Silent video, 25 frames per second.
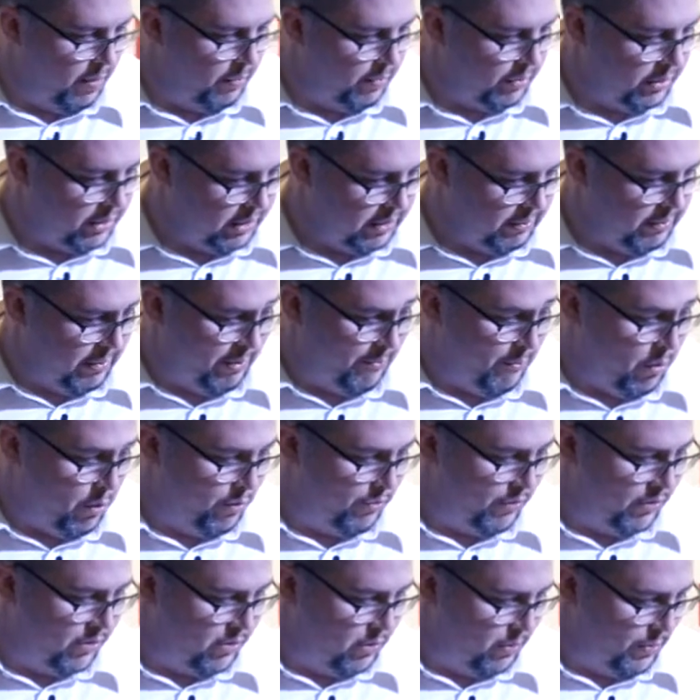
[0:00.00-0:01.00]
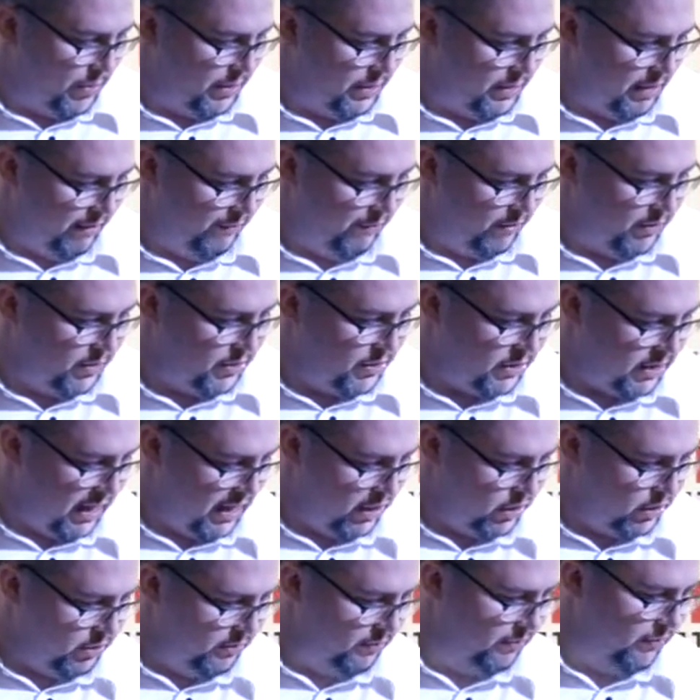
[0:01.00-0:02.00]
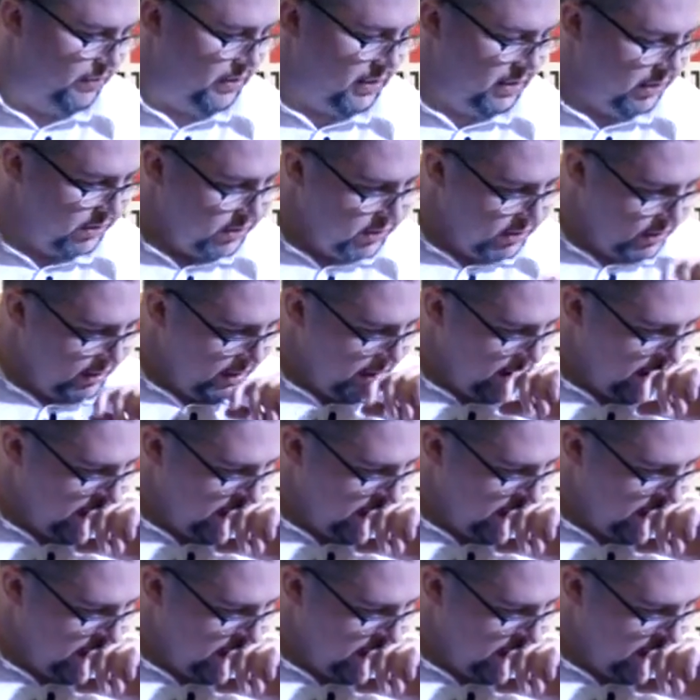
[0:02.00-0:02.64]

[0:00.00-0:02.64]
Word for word: and we're going to move into a different section for this.